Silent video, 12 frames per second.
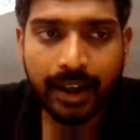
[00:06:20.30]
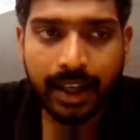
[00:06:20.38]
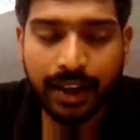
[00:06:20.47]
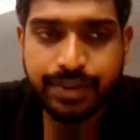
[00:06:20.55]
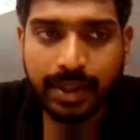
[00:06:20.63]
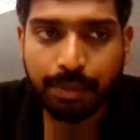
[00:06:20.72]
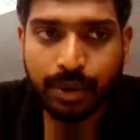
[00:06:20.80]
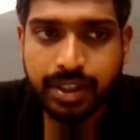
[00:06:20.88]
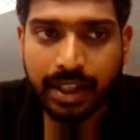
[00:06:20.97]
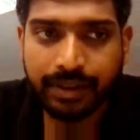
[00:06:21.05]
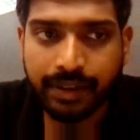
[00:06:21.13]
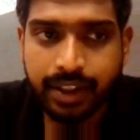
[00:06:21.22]
if suppose they
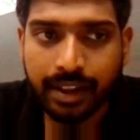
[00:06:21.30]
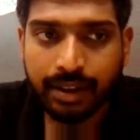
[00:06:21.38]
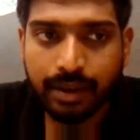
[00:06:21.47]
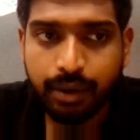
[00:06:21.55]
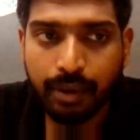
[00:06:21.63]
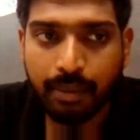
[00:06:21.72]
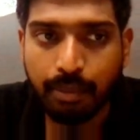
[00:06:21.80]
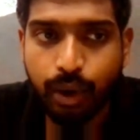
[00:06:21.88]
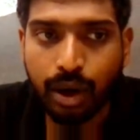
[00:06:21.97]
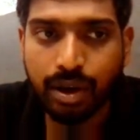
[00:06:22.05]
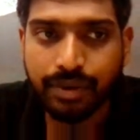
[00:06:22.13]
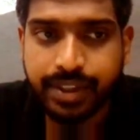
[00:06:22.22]
have given
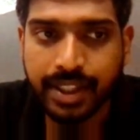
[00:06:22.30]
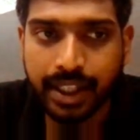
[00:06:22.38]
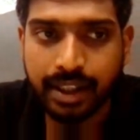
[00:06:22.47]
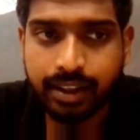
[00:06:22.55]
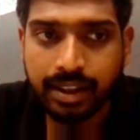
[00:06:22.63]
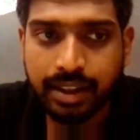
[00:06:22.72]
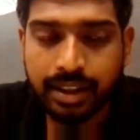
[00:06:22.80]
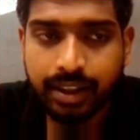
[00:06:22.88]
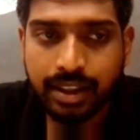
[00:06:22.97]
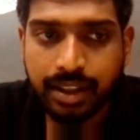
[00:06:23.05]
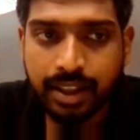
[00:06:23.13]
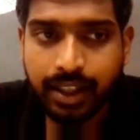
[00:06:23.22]
mod of z
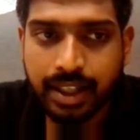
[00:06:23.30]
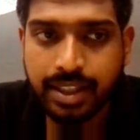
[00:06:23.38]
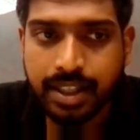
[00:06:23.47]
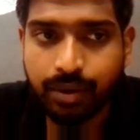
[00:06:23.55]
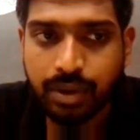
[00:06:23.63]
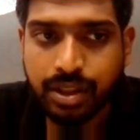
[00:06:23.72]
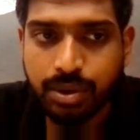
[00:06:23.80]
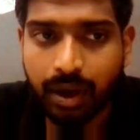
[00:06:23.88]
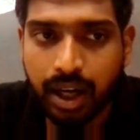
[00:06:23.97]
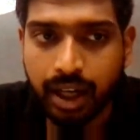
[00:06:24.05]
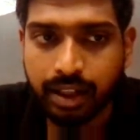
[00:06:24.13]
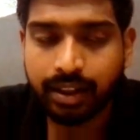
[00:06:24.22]
is equals to
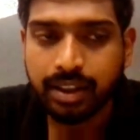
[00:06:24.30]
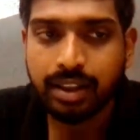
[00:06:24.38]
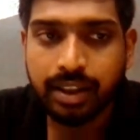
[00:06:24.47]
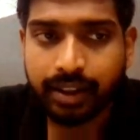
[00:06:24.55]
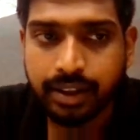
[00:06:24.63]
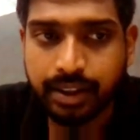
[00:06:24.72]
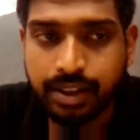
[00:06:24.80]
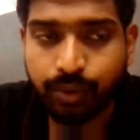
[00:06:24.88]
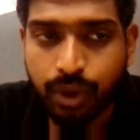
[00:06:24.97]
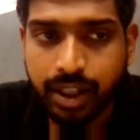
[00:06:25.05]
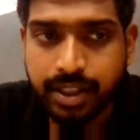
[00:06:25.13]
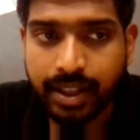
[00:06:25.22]
r. So
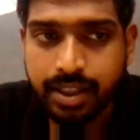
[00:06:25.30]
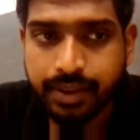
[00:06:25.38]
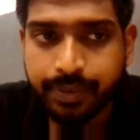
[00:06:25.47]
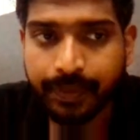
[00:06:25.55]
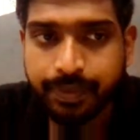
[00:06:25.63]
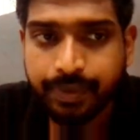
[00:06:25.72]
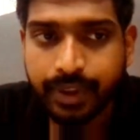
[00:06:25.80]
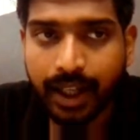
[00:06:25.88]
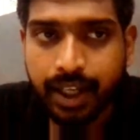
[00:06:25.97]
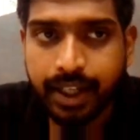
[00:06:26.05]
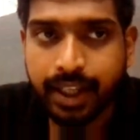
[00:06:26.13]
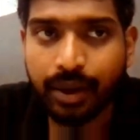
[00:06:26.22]
what is this?
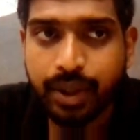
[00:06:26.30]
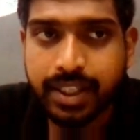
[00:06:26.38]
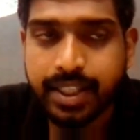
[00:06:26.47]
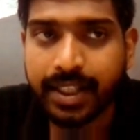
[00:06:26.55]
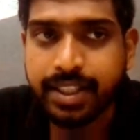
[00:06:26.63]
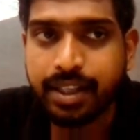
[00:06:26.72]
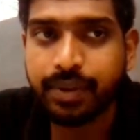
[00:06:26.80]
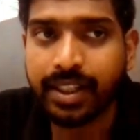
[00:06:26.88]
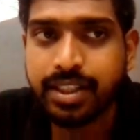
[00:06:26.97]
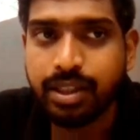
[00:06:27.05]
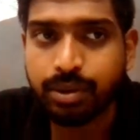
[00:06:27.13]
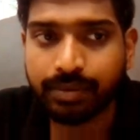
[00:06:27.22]
Here you can say z1 is
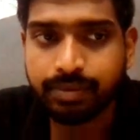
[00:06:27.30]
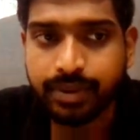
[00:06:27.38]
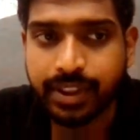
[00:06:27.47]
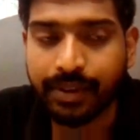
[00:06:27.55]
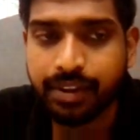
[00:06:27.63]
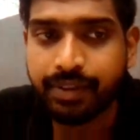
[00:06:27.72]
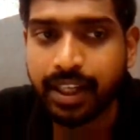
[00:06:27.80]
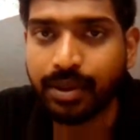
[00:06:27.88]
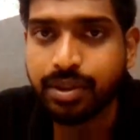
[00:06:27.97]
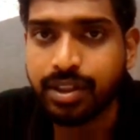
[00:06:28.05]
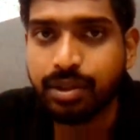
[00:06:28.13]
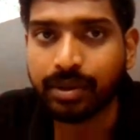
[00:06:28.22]
0. Z1 value
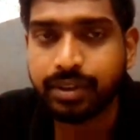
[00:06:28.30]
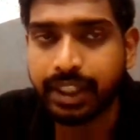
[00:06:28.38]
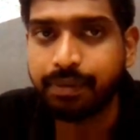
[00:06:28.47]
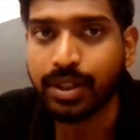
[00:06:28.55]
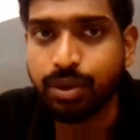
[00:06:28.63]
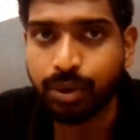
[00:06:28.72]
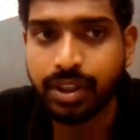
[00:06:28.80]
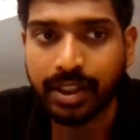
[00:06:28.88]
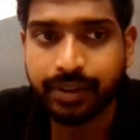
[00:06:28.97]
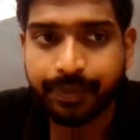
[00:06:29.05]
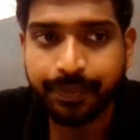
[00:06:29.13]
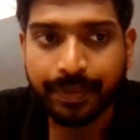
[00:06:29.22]
is 0. That means origin.
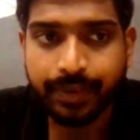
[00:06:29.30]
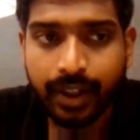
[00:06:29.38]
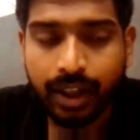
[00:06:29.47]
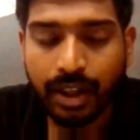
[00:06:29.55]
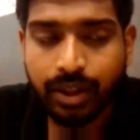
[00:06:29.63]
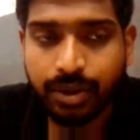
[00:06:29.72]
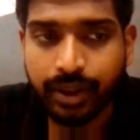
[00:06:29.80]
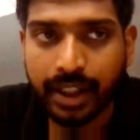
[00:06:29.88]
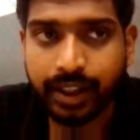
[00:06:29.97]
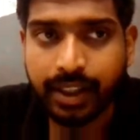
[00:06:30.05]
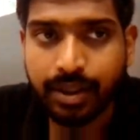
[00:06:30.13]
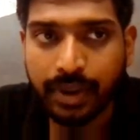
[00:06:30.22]
So
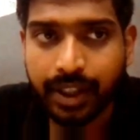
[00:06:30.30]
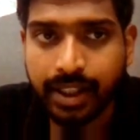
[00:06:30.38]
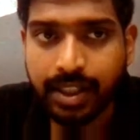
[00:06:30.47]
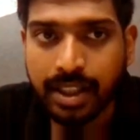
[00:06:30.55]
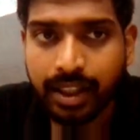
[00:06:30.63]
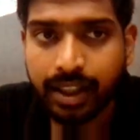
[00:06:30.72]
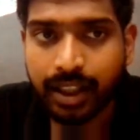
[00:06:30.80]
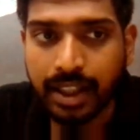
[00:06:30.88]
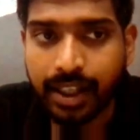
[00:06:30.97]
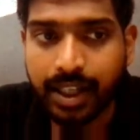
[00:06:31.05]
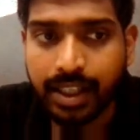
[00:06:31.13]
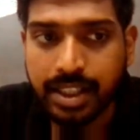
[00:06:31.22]
here this one is
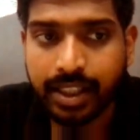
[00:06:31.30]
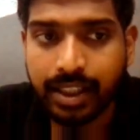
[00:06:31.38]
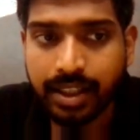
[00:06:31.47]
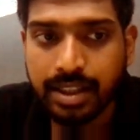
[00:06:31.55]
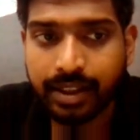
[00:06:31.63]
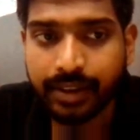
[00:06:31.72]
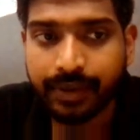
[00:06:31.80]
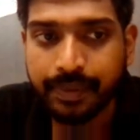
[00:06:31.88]
distance